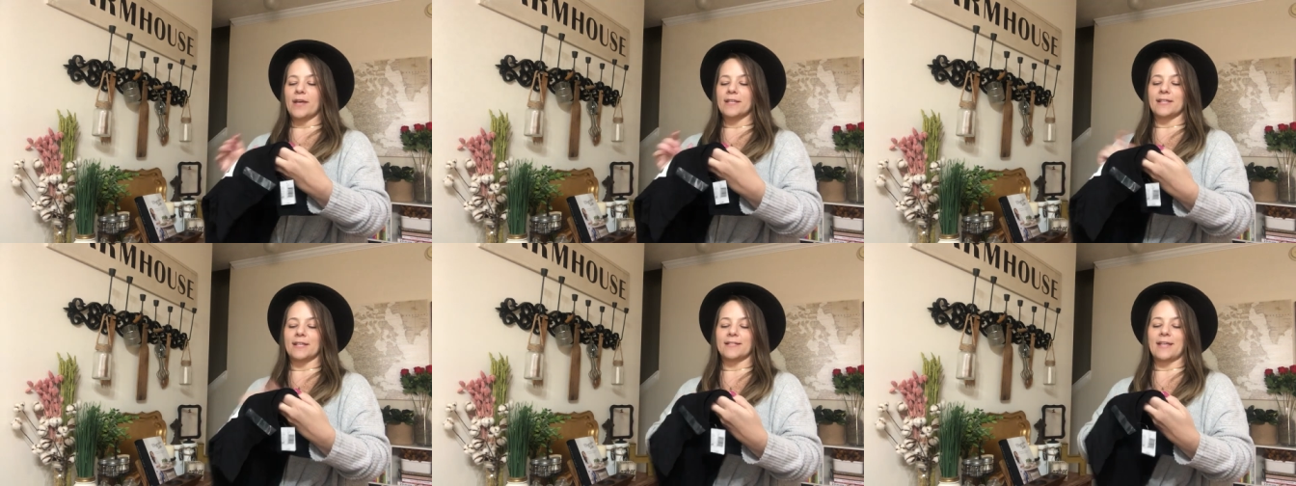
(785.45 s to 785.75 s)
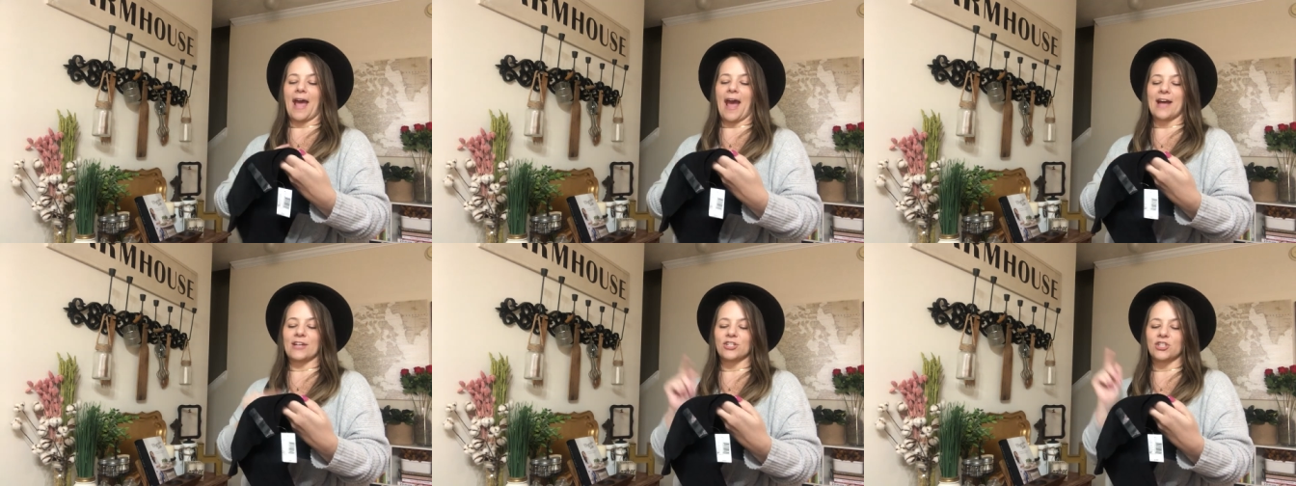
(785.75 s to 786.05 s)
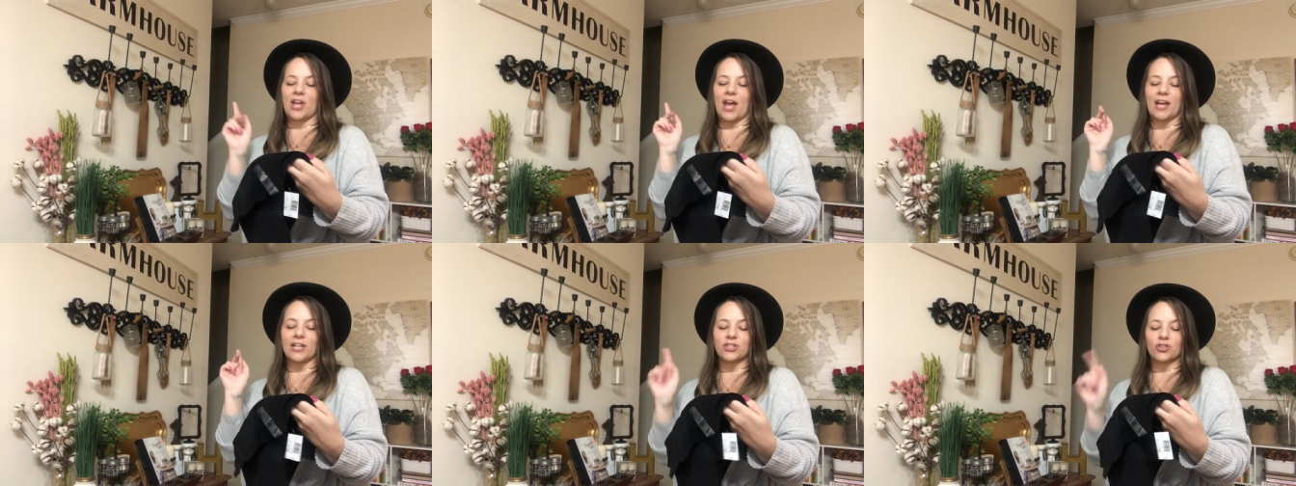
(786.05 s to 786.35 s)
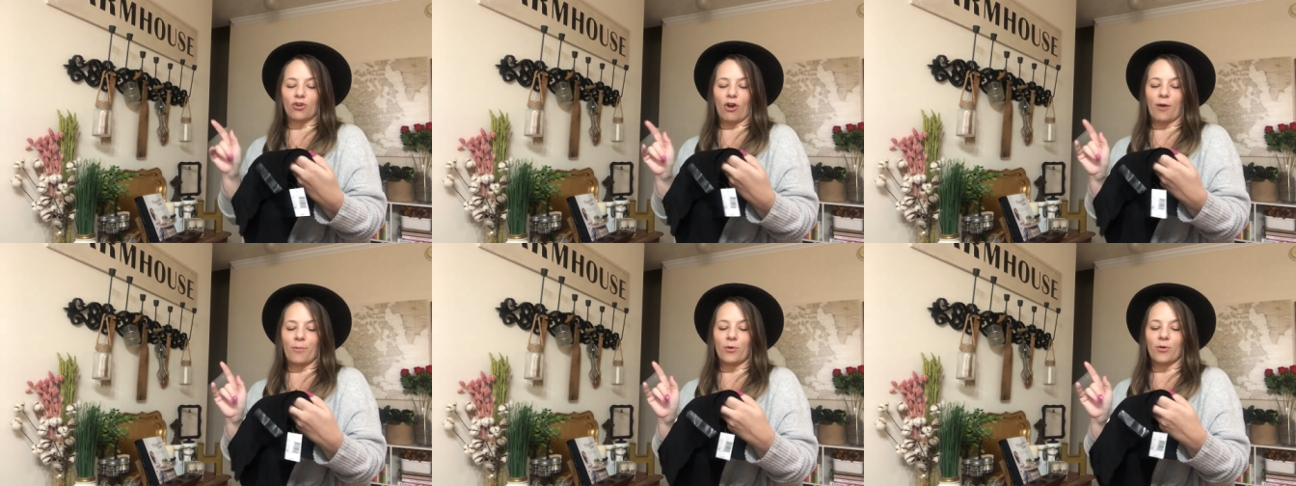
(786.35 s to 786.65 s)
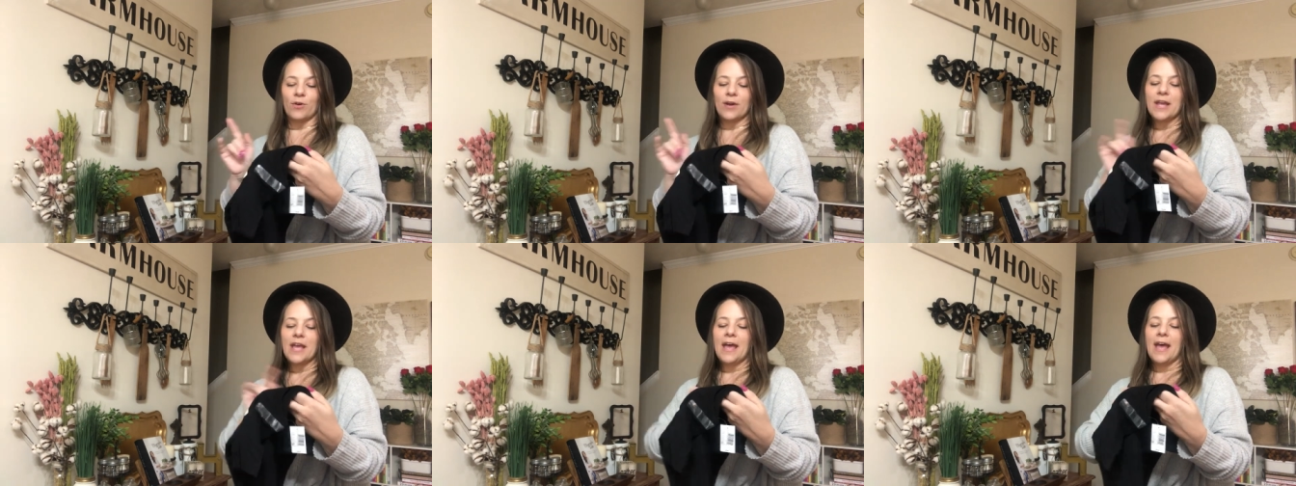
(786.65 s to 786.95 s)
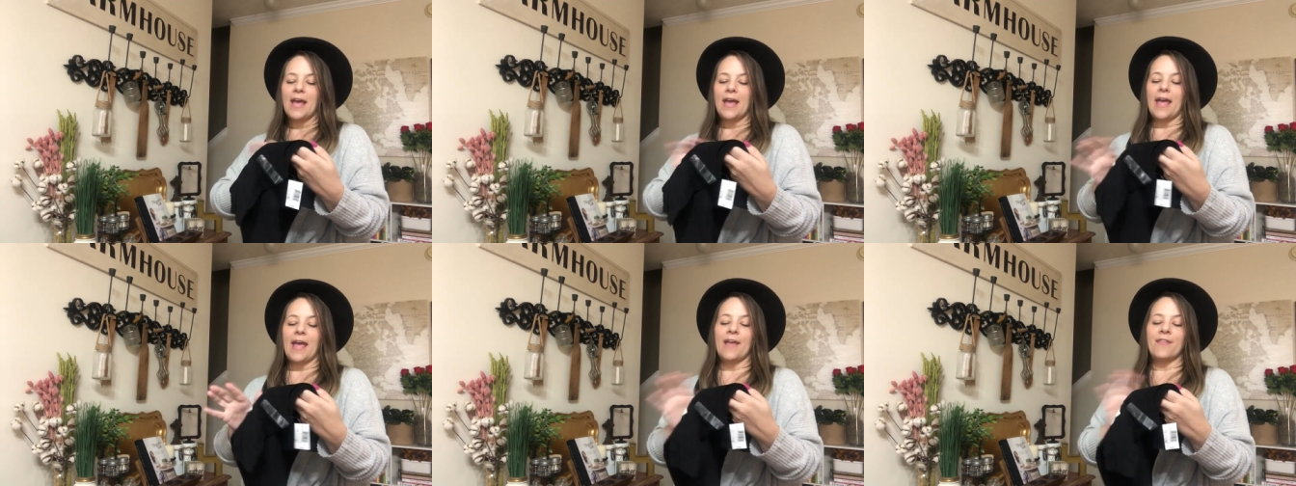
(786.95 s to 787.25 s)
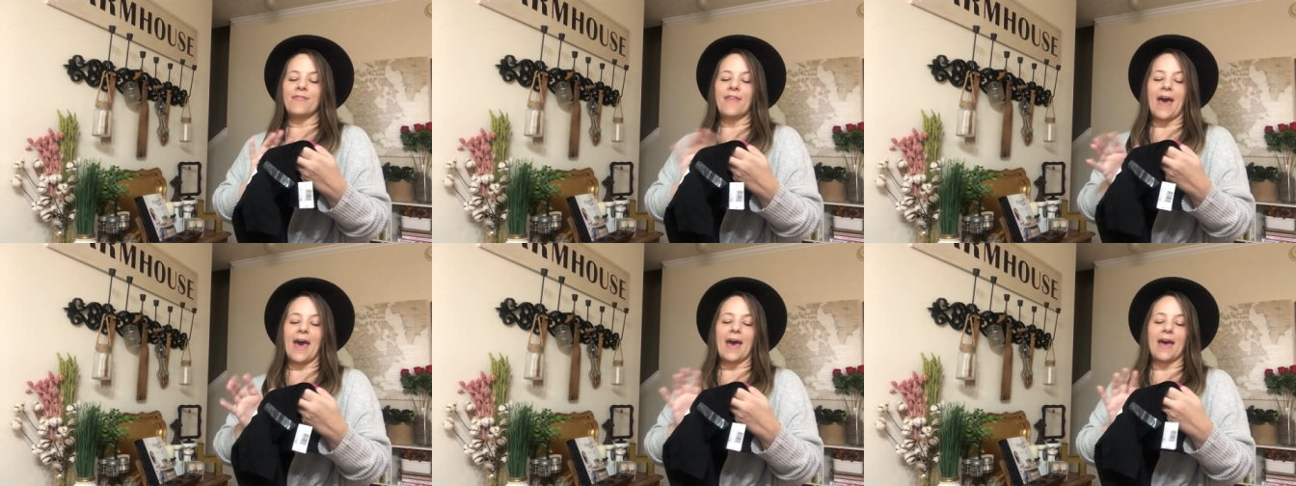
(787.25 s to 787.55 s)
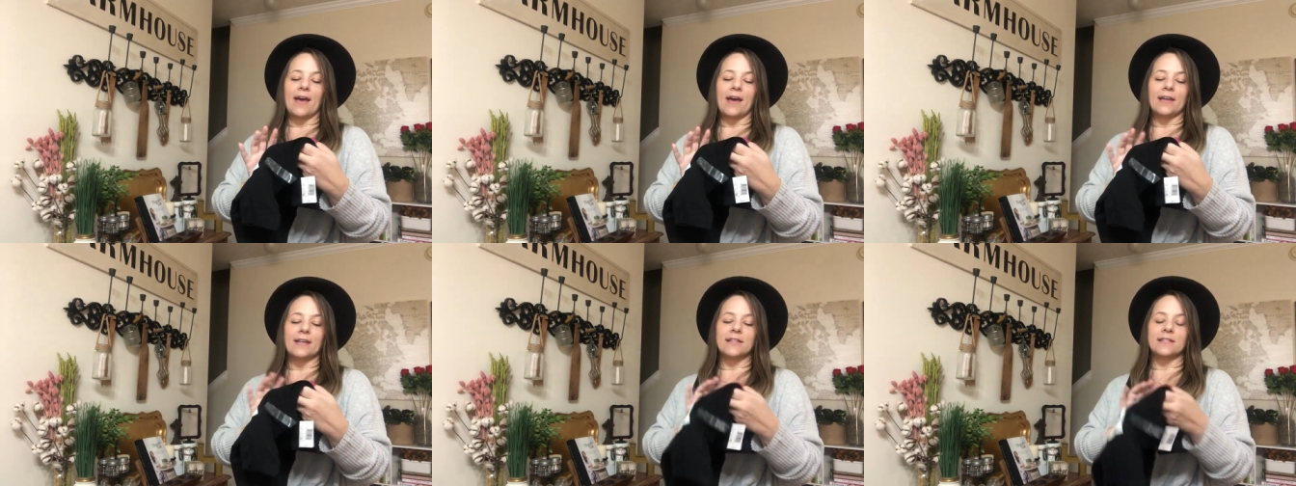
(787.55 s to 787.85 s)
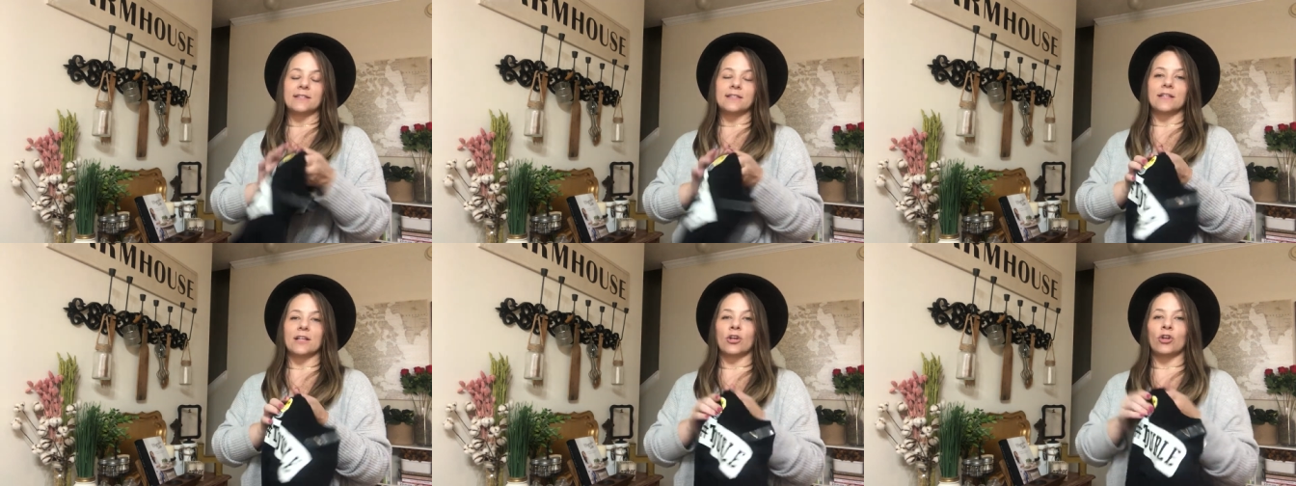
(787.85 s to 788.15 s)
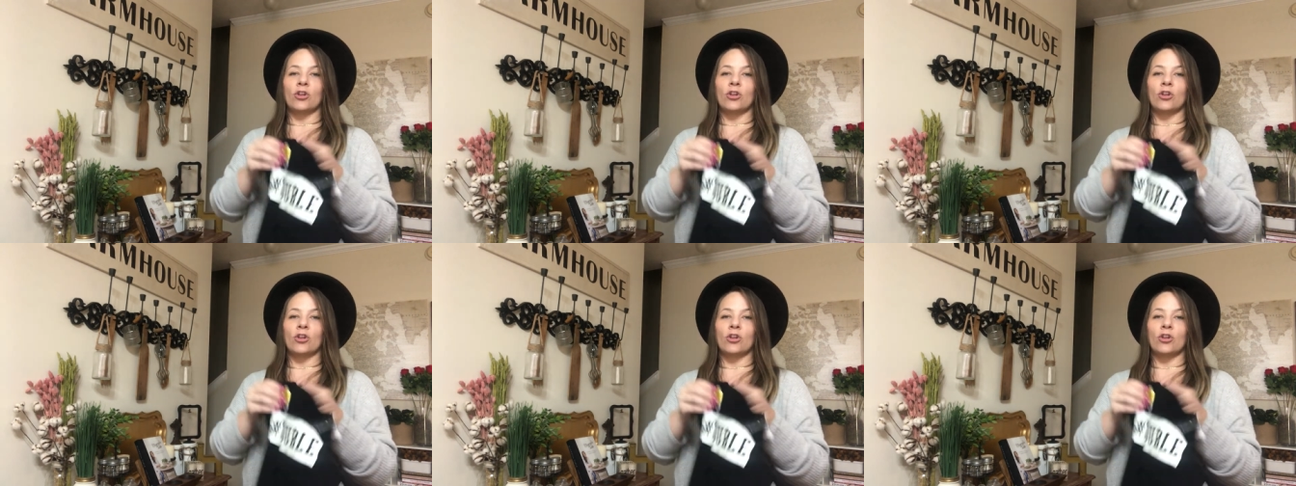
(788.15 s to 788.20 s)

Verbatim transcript: It says hashtag trouble. And that is